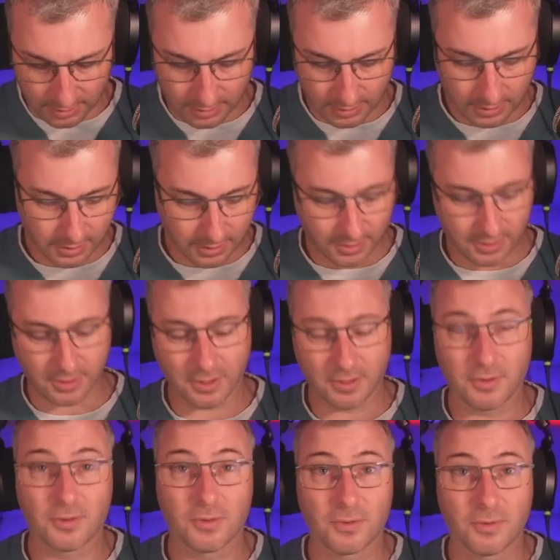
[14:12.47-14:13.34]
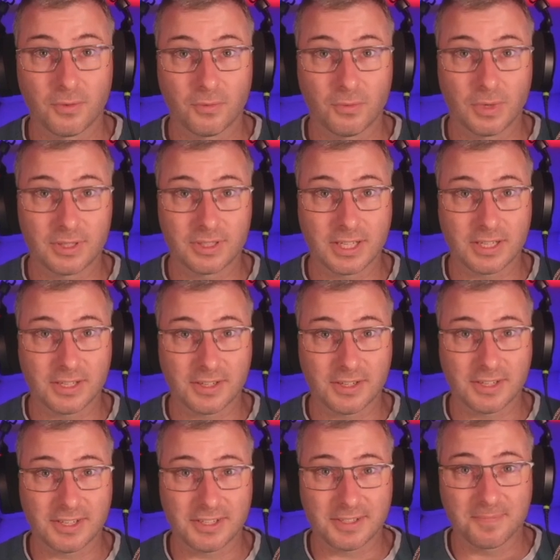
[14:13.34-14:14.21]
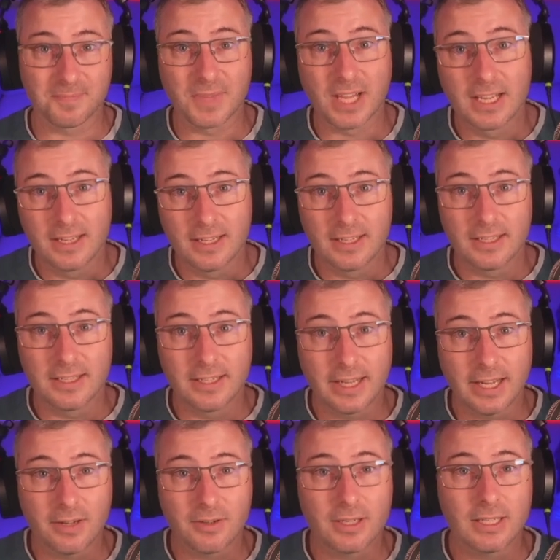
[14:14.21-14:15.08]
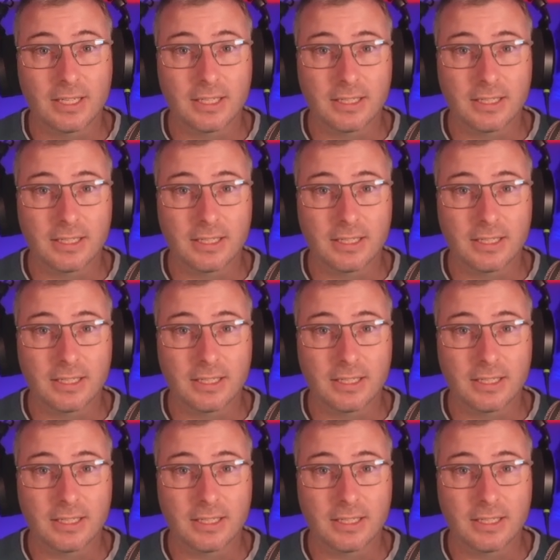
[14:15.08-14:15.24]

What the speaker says: So well done, guys. Now,